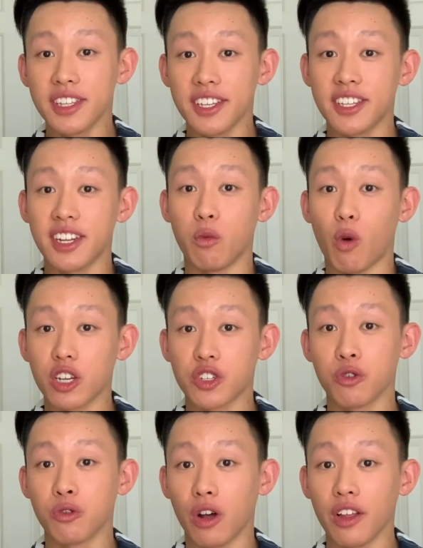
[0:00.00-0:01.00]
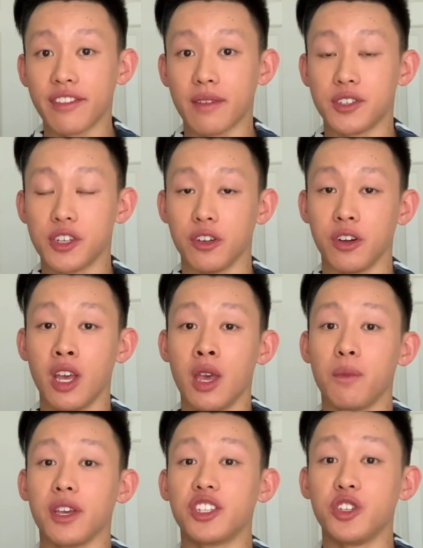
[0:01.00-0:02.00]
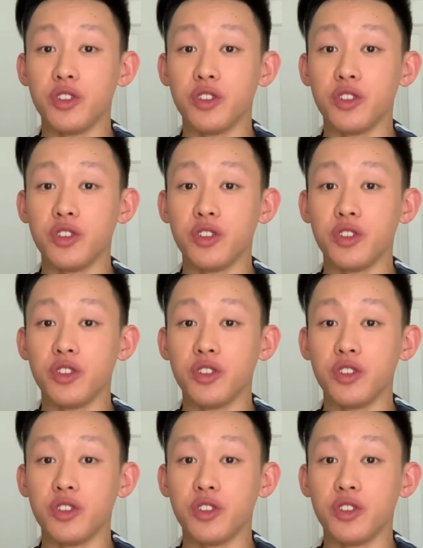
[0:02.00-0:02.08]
listen and watch through all of them too, because you